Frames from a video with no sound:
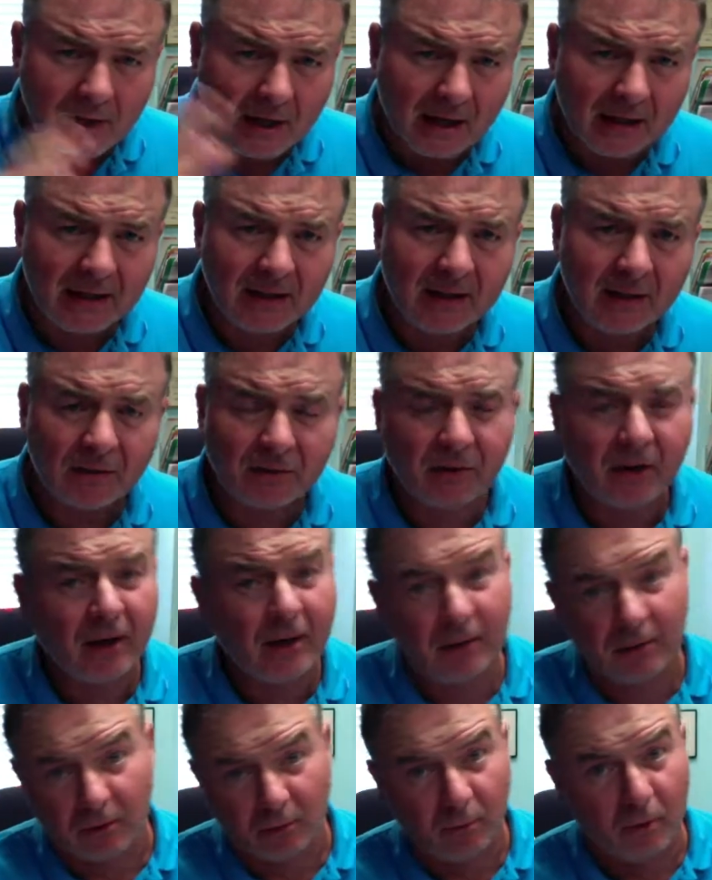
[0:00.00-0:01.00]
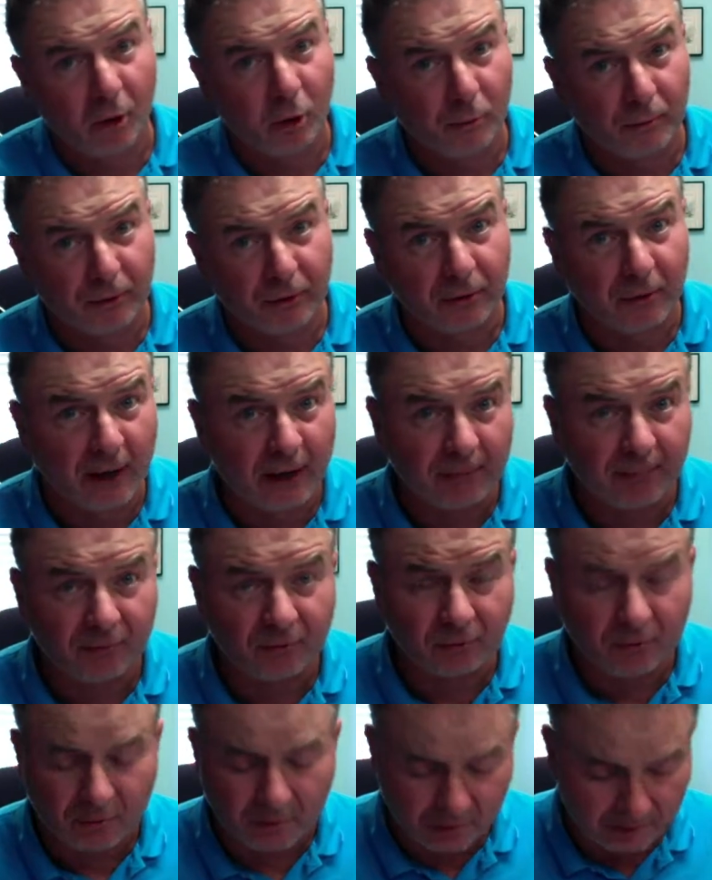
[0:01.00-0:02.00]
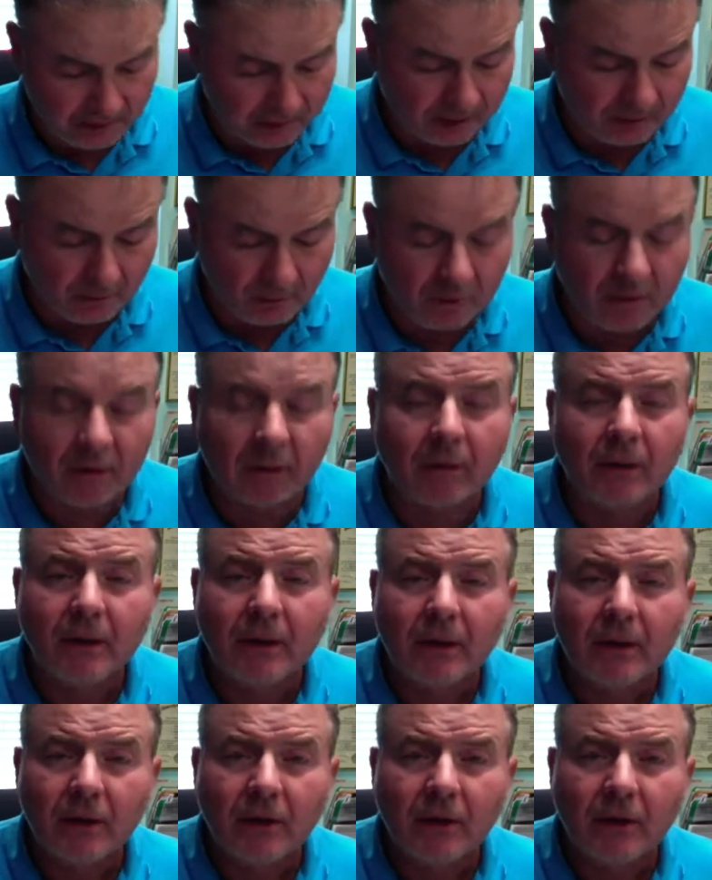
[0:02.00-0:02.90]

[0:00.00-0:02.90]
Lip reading: and it'll say you want to open your app store, and it will.